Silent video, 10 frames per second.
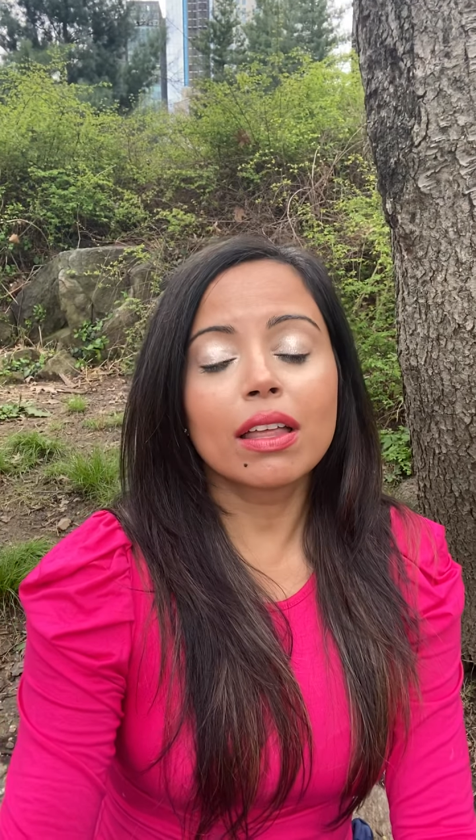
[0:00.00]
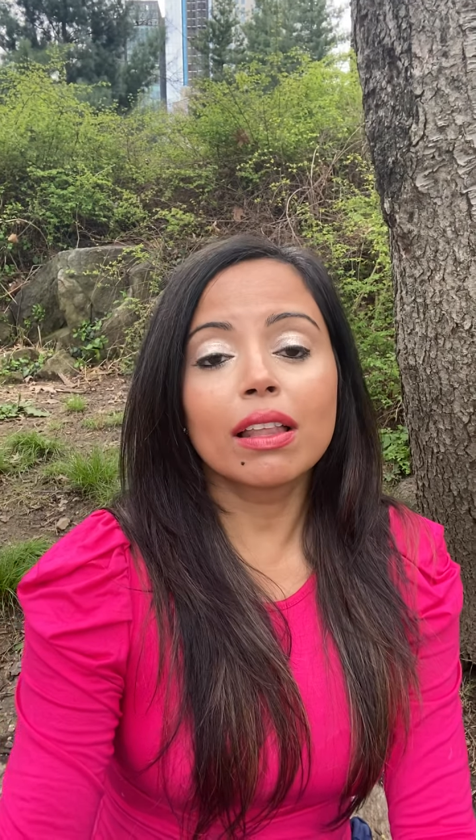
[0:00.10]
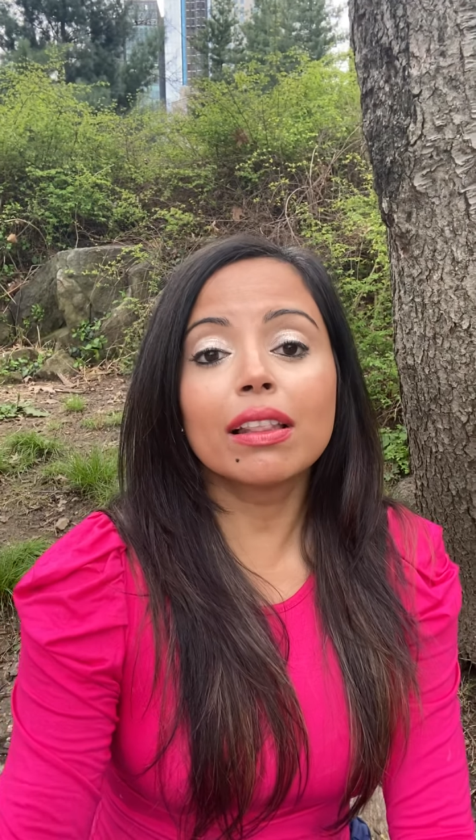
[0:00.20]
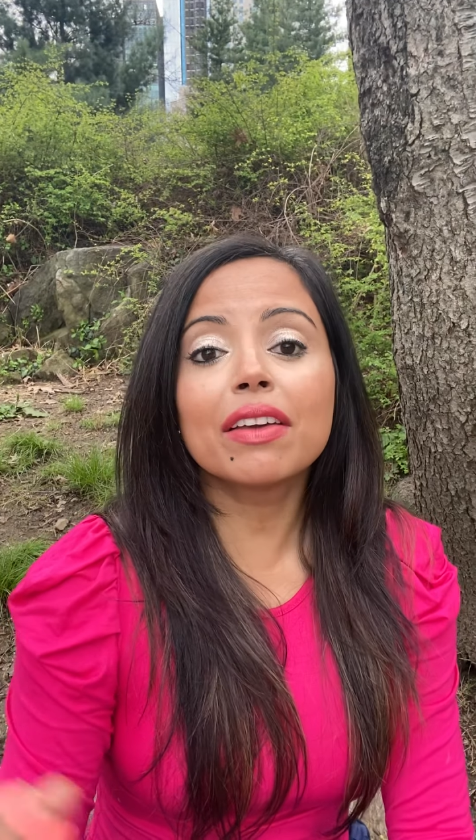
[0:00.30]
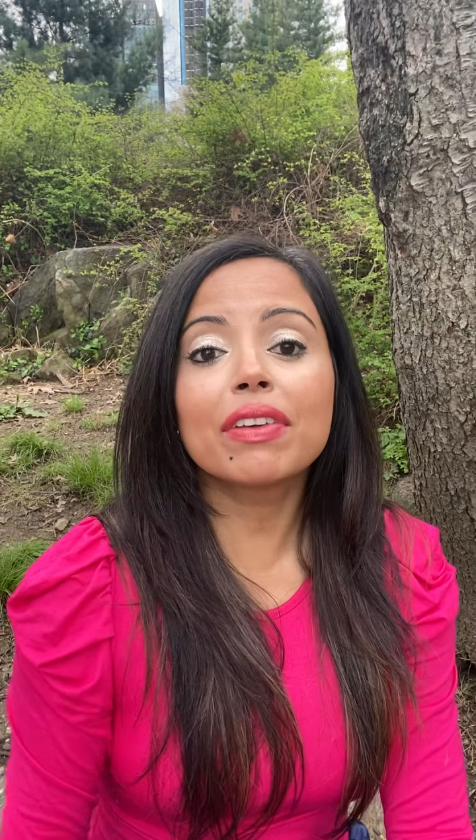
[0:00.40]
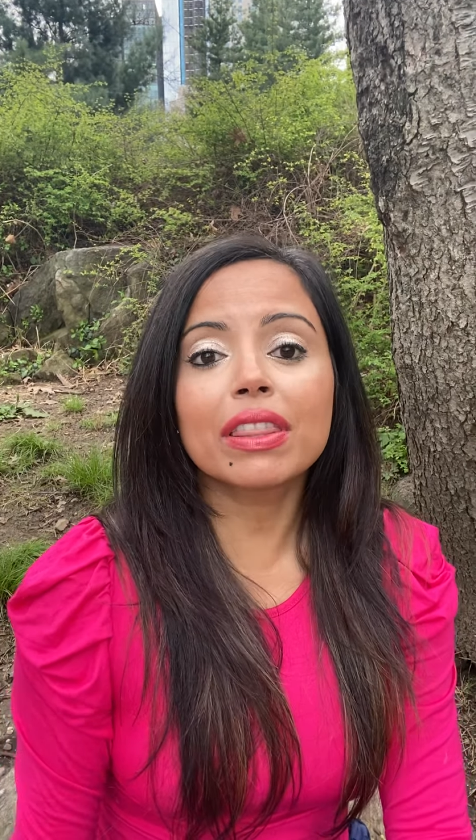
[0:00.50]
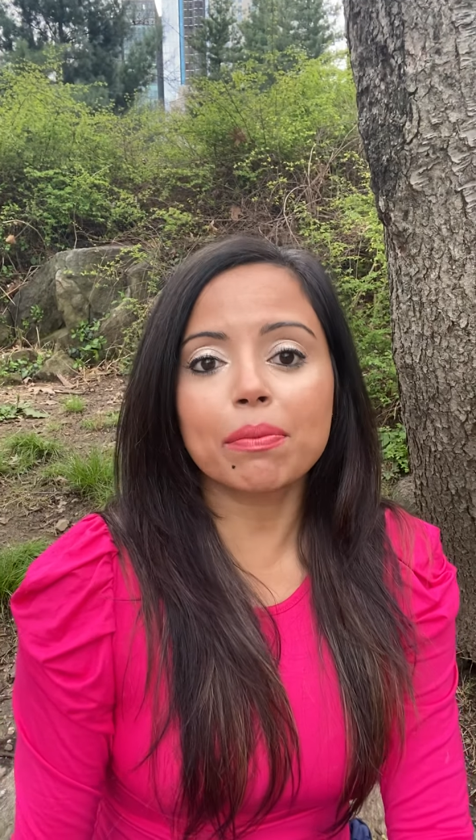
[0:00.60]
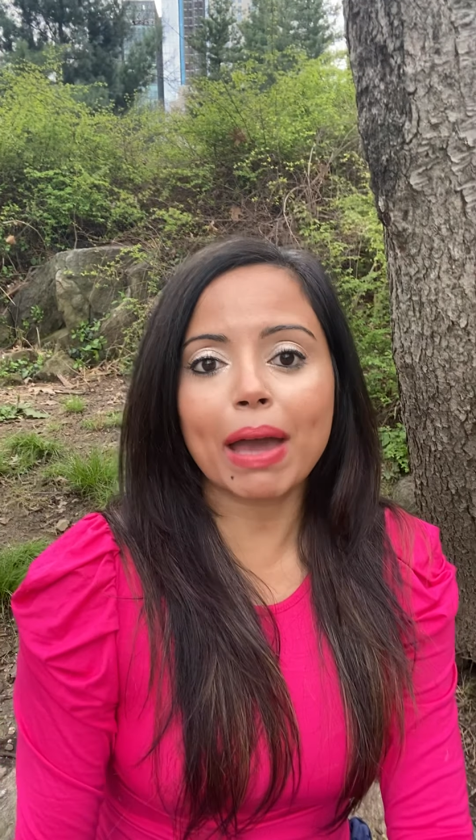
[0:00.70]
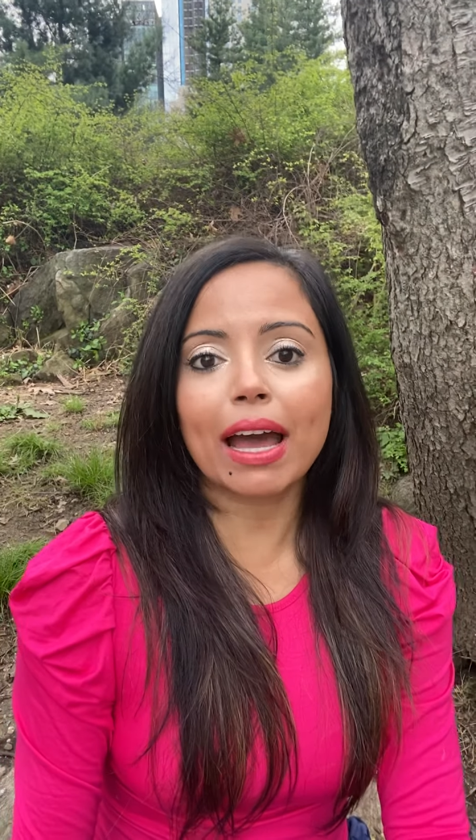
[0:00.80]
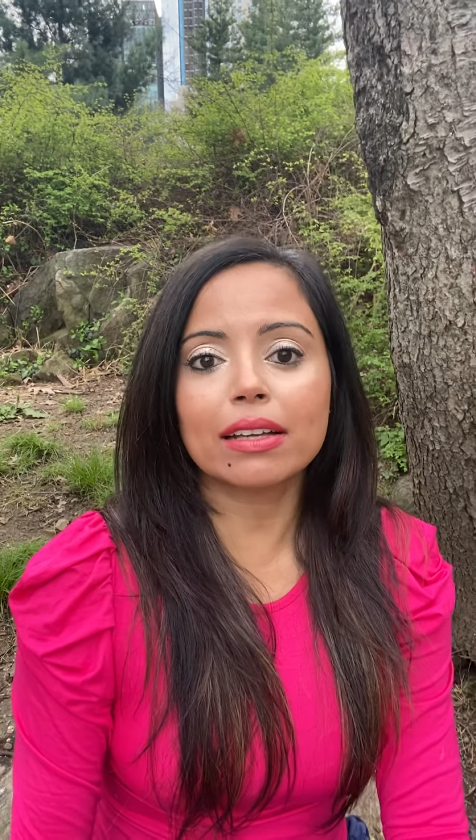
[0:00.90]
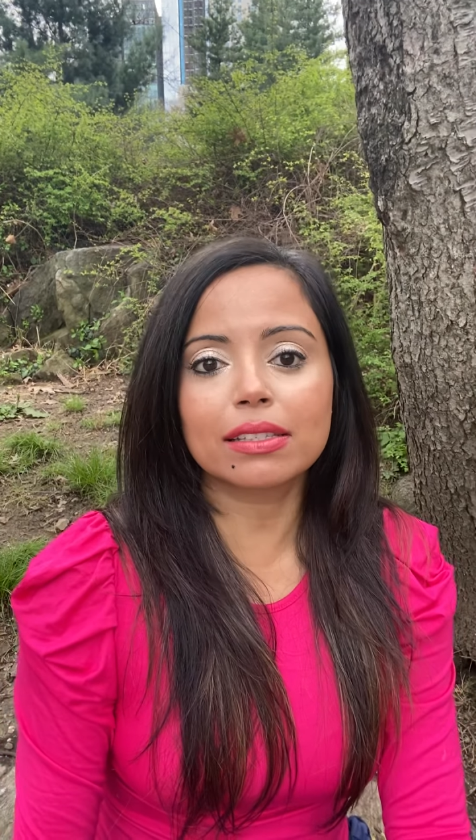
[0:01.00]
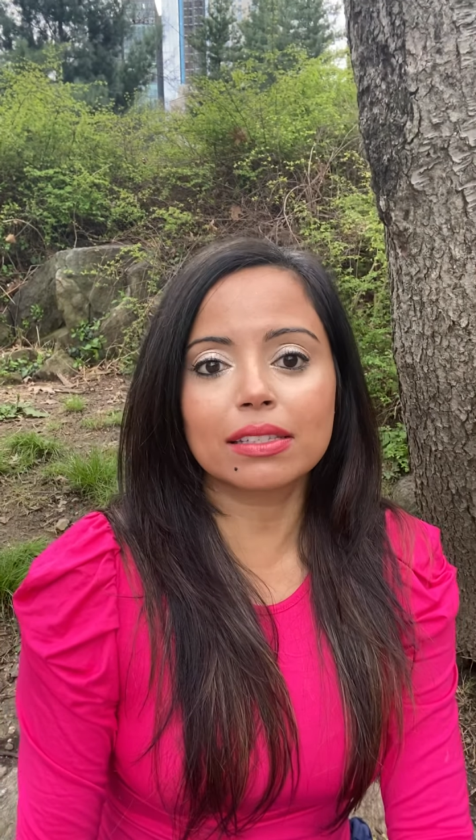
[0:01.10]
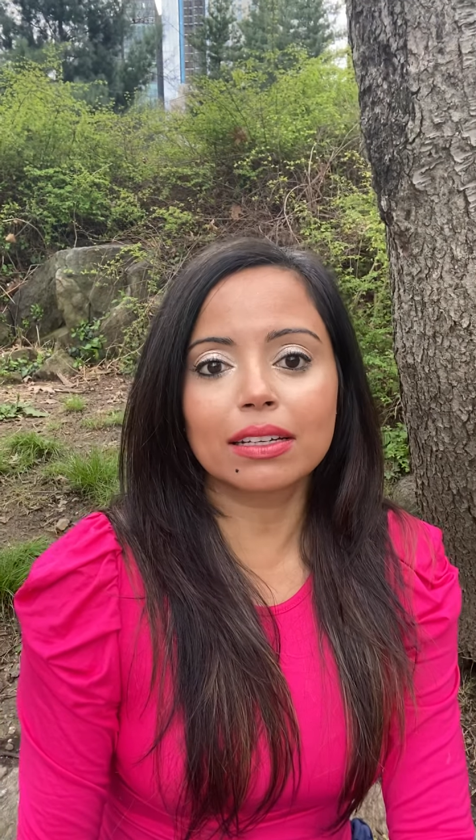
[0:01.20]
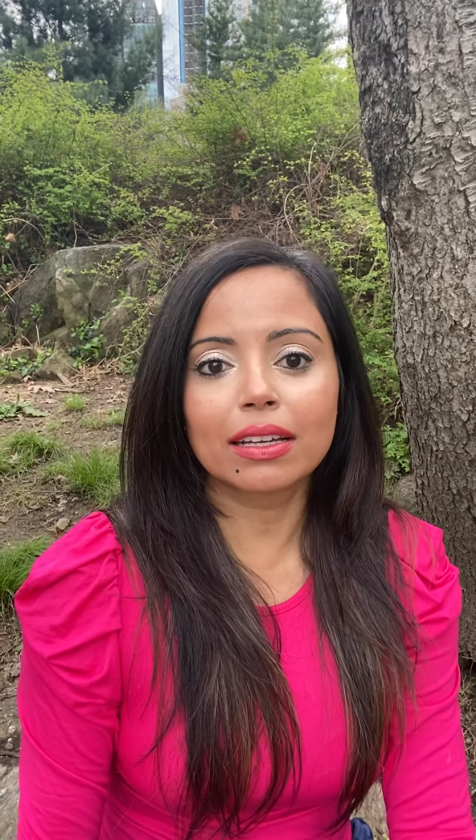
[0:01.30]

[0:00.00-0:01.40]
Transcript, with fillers: live in the past.